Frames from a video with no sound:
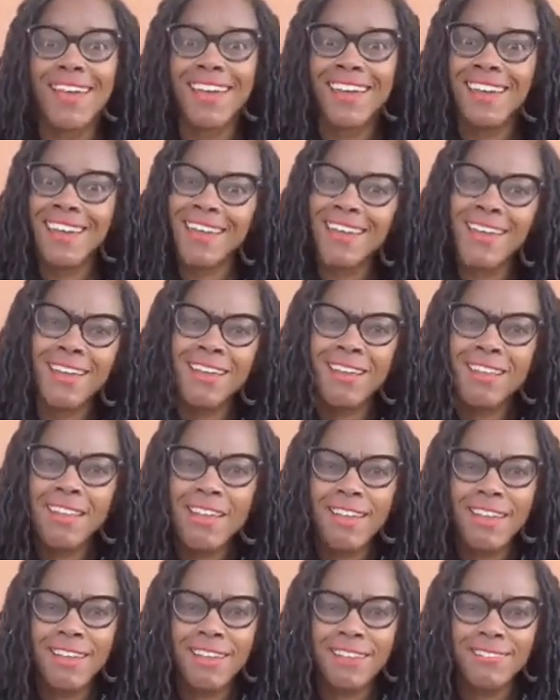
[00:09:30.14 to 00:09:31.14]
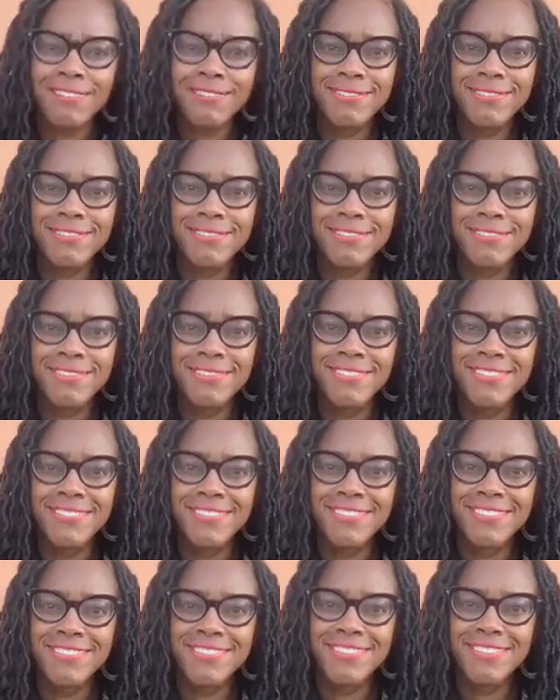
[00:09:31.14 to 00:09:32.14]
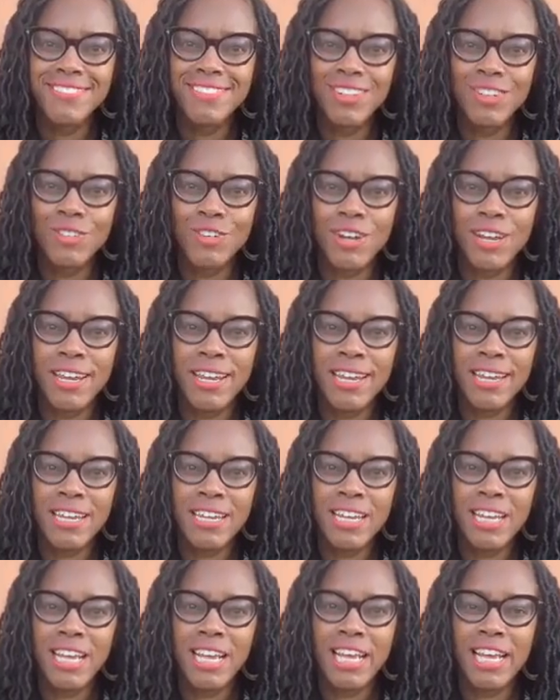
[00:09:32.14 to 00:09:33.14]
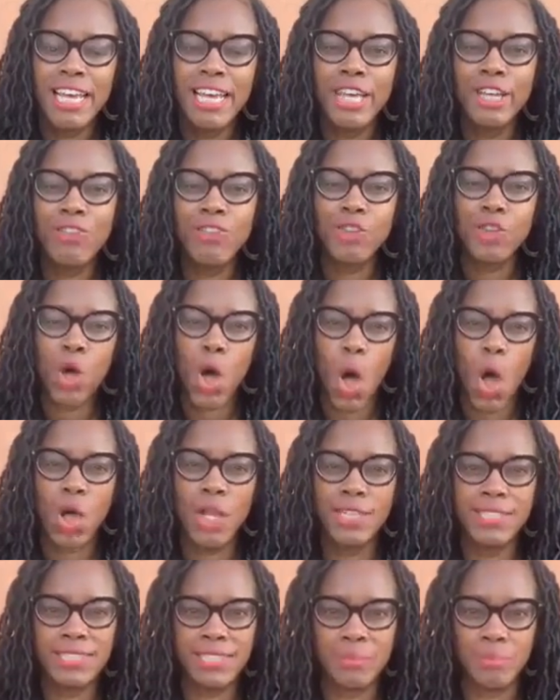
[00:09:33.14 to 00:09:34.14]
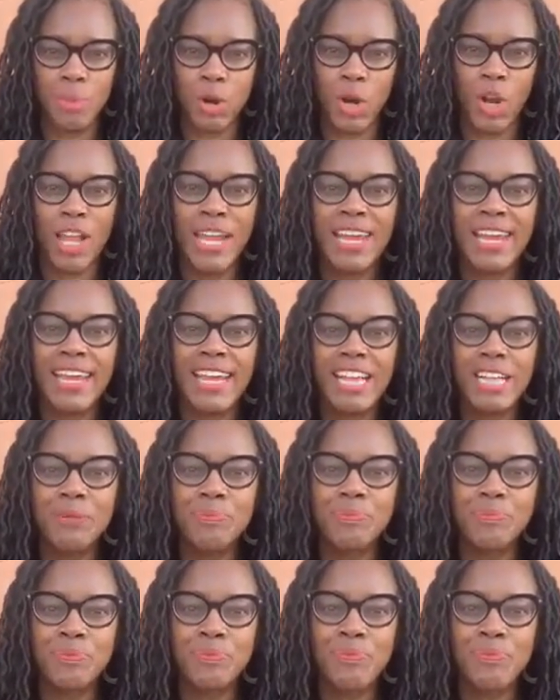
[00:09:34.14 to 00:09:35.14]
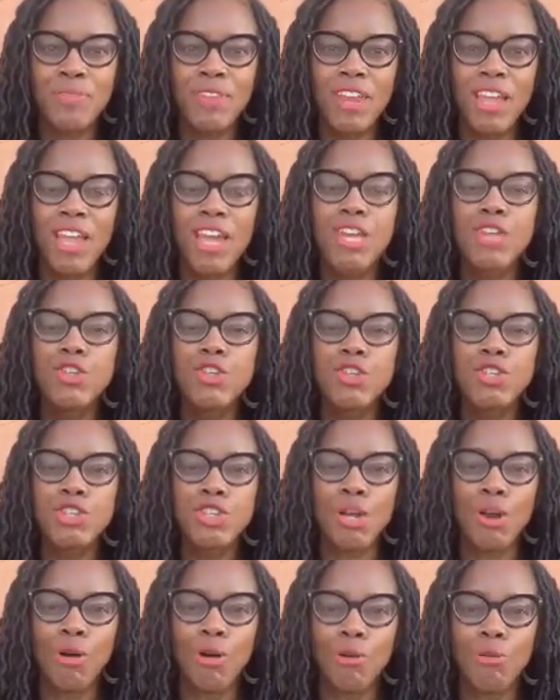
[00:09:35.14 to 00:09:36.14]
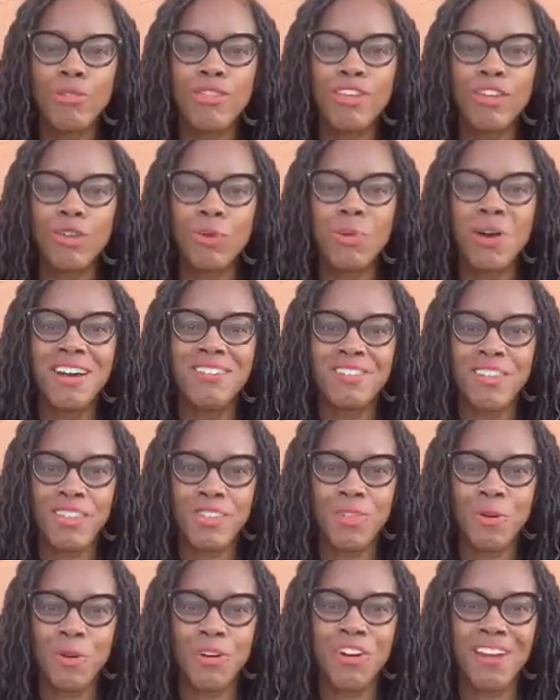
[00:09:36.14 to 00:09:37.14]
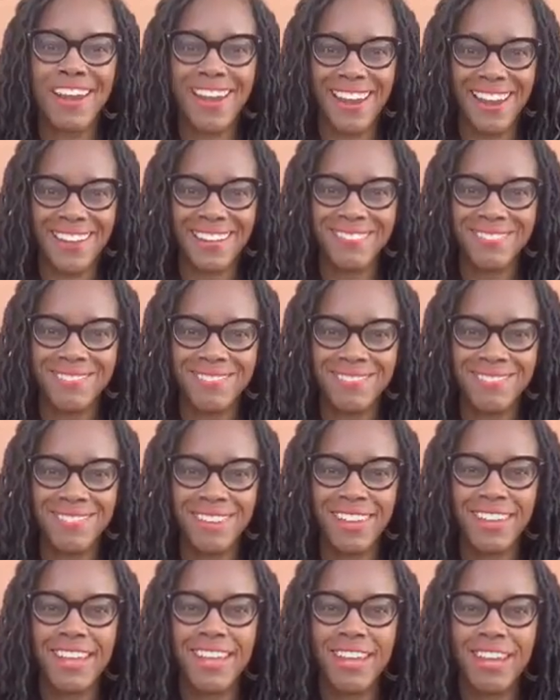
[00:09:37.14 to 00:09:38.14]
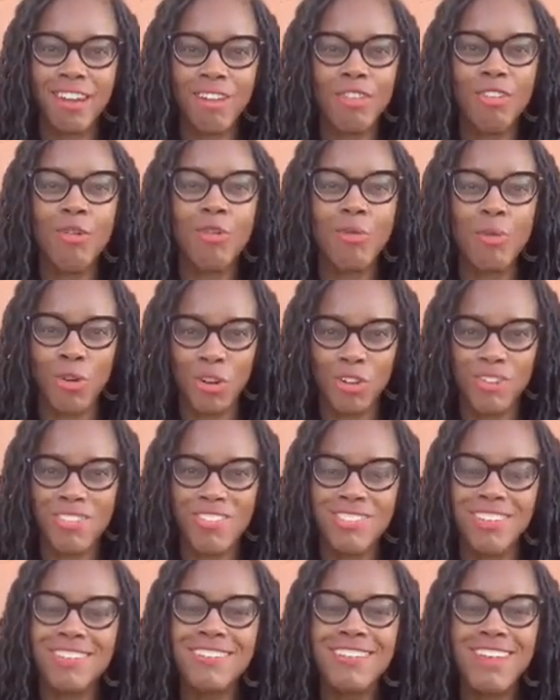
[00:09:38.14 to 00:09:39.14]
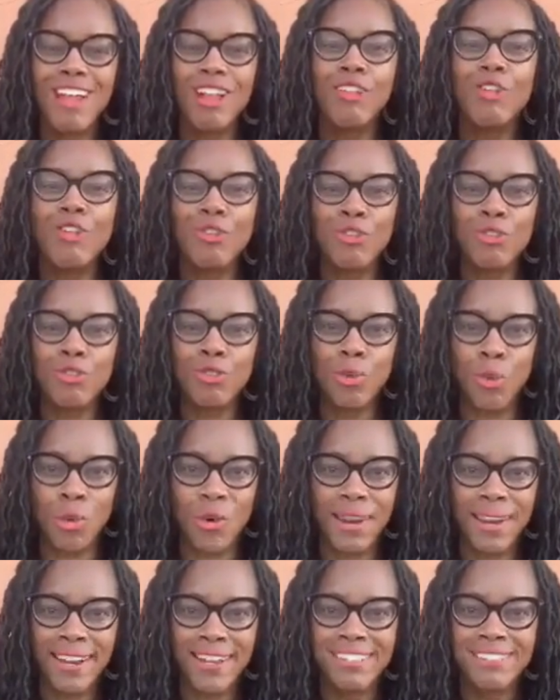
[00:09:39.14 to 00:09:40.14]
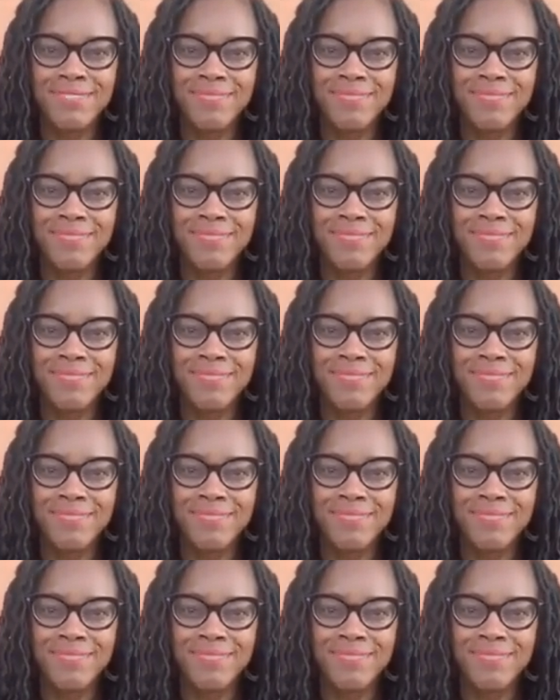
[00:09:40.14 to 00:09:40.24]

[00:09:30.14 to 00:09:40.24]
And I had a client, right? It's called in marketing, show that you have authority. In other words, tell your story,